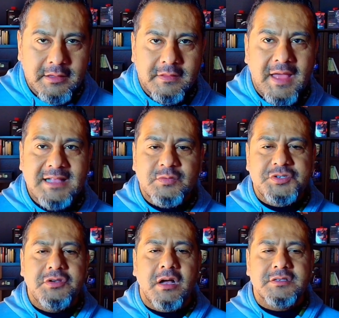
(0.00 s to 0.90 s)
that's
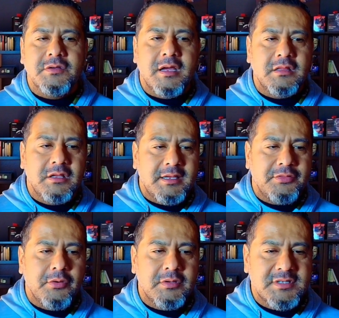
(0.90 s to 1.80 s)
what you also got to look and
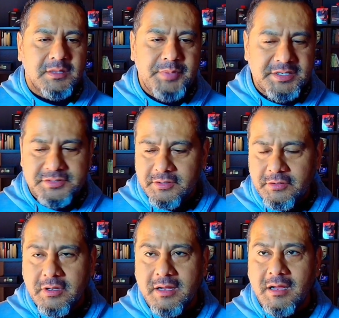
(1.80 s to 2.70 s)
throw into the picture. You
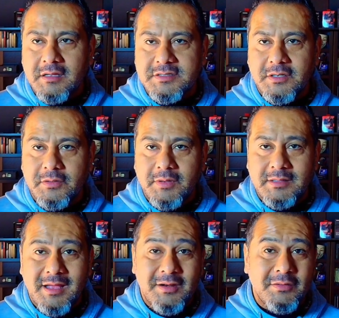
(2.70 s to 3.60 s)
got to also, and
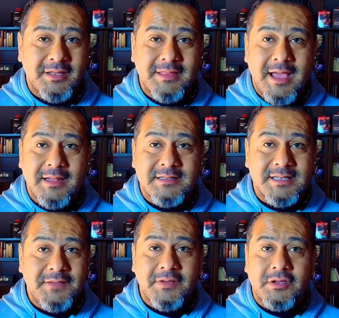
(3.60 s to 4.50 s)
not only that, it's
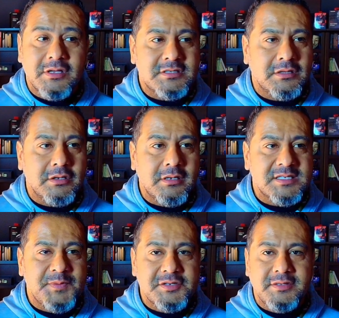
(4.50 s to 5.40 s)
even good to look,
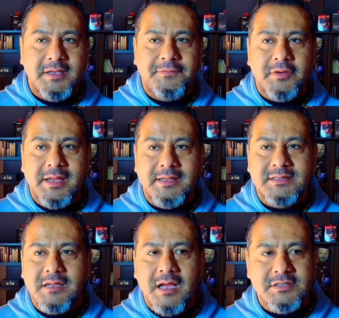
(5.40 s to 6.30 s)
especially if you're getting
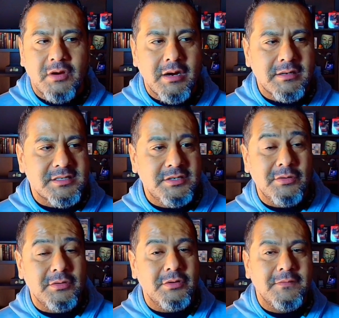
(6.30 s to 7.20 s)
stocks or RSU
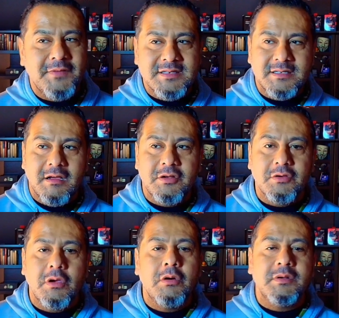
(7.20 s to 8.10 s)
or you're invested on
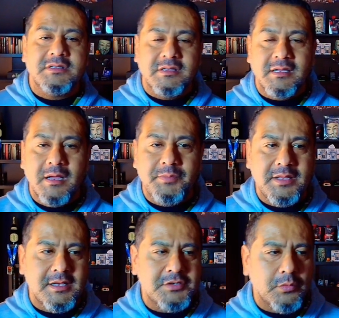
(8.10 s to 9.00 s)
your own into the company
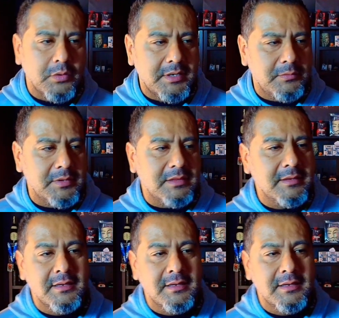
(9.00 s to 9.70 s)
that you're working with